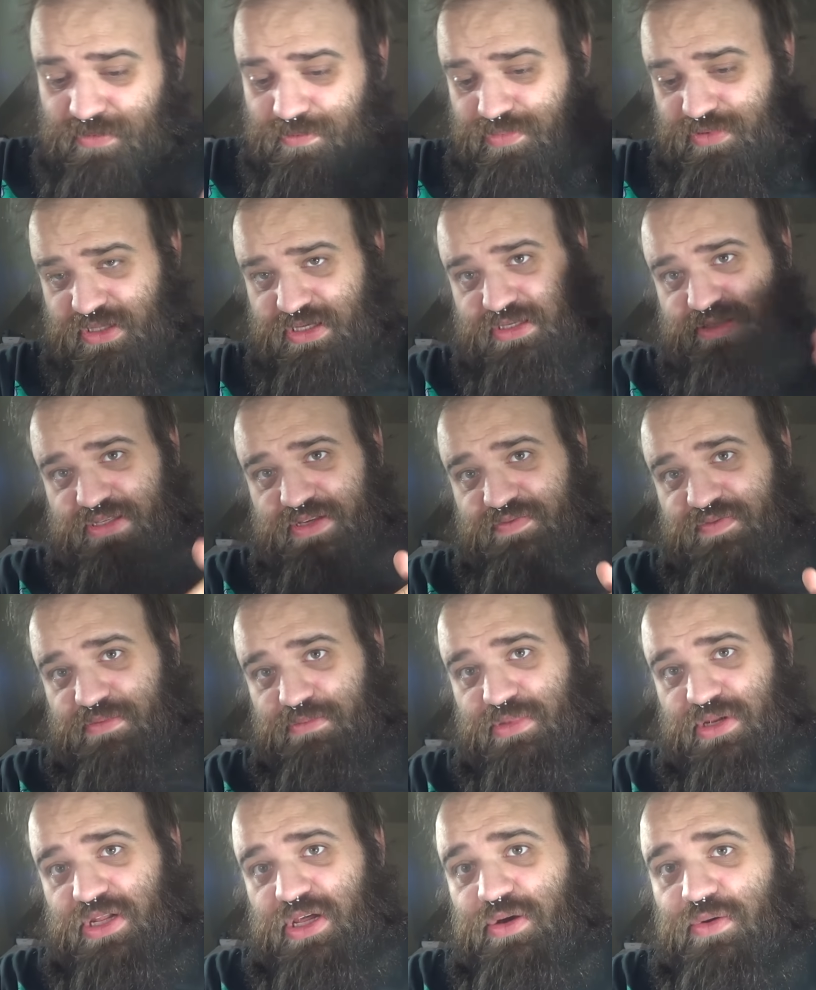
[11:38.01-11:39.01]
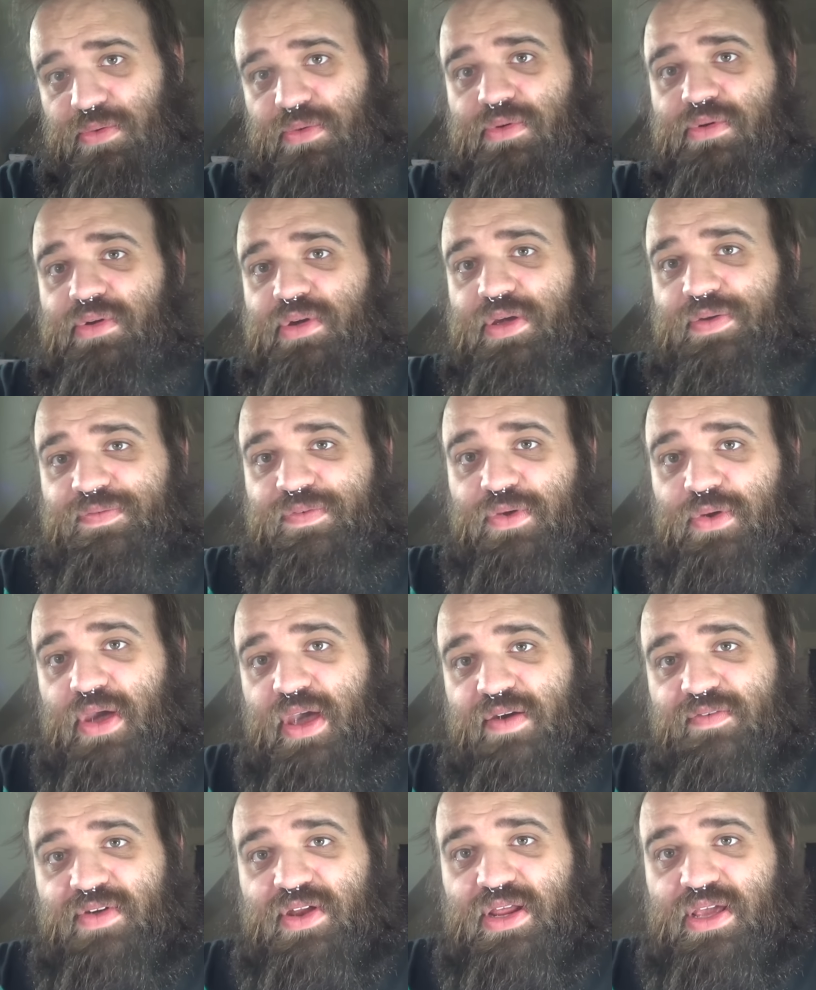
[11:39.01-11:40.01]
please leave them below. If you
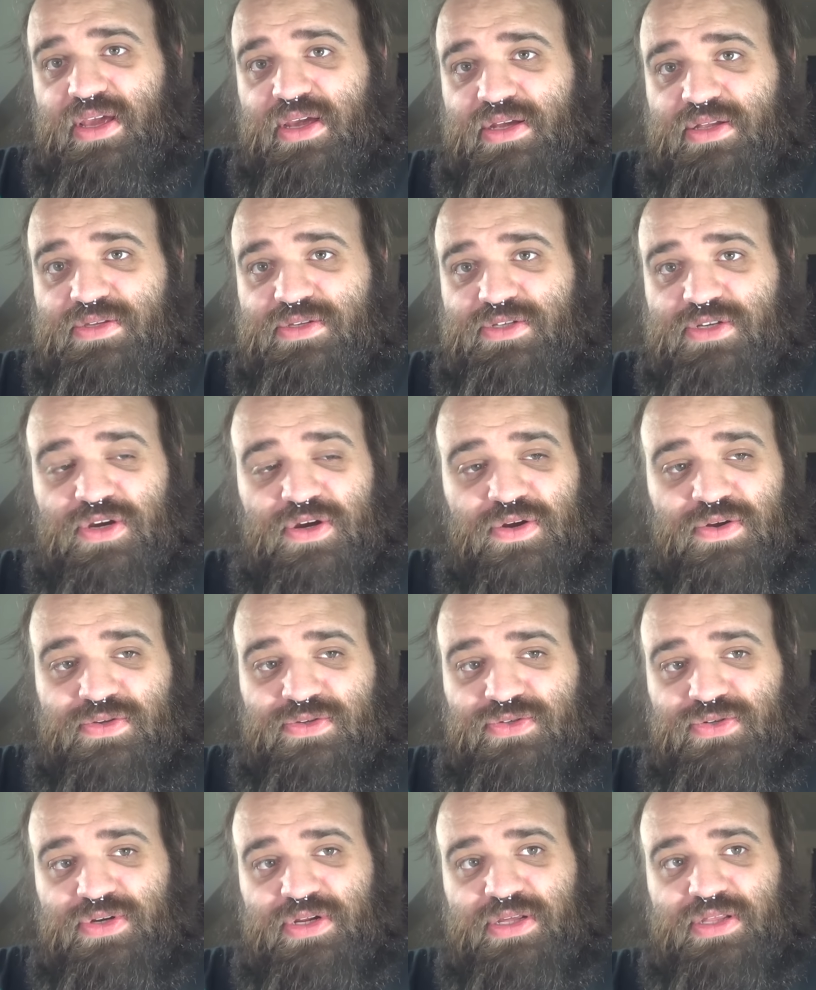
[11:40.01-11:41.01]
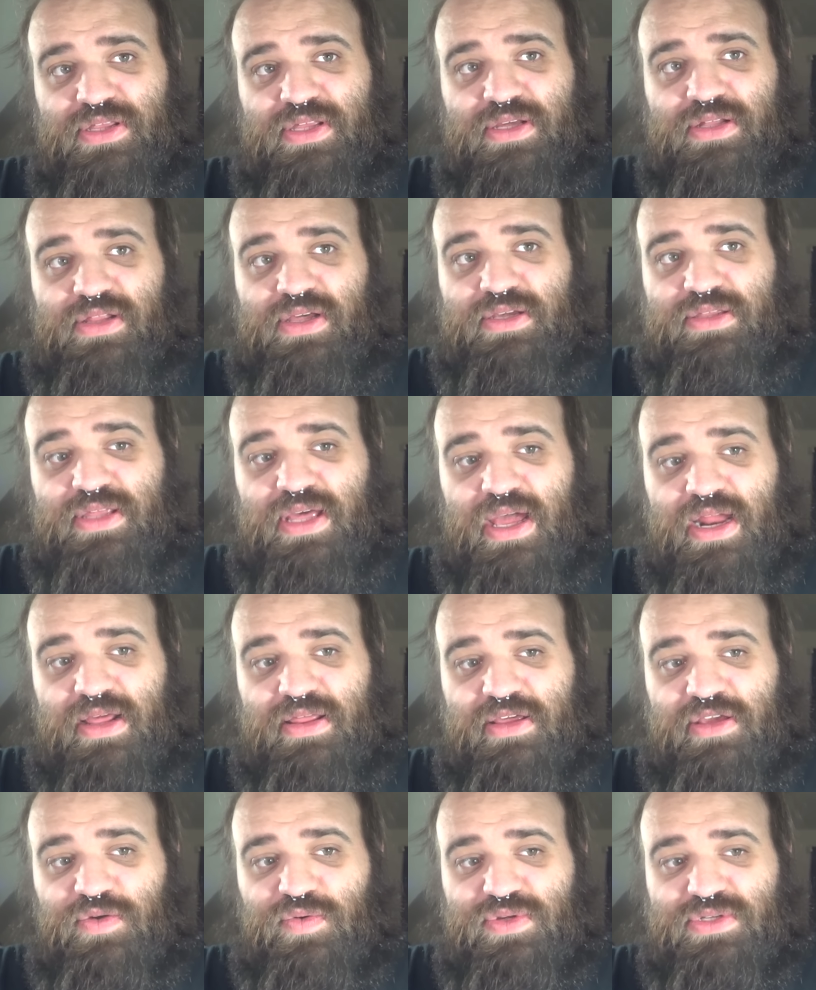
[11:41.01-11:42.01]
have any concerns or anything like that,
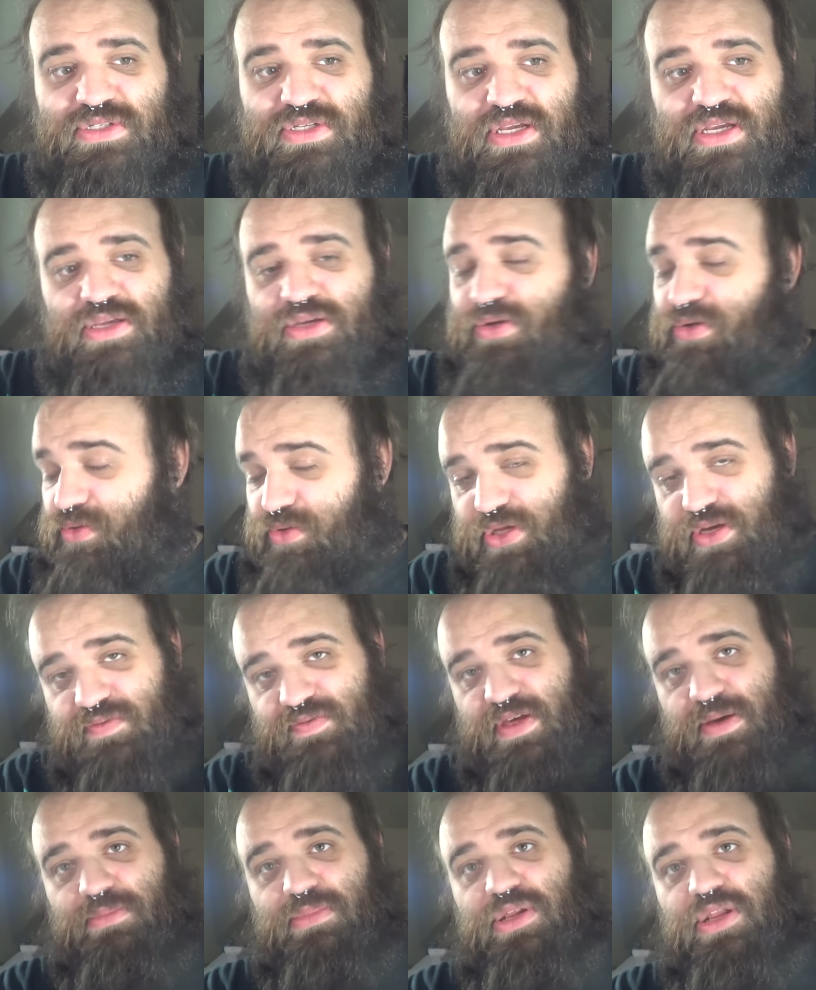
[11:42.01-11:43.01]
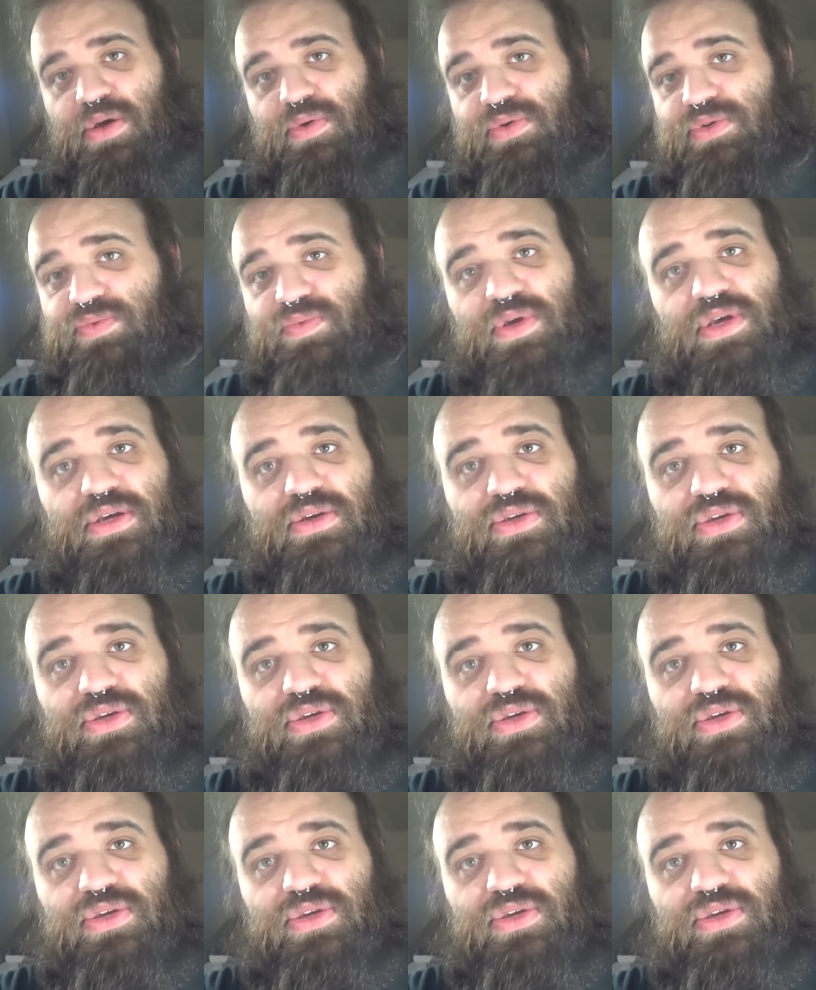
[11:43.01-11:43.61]
anything you want to say, you can leave that below as well.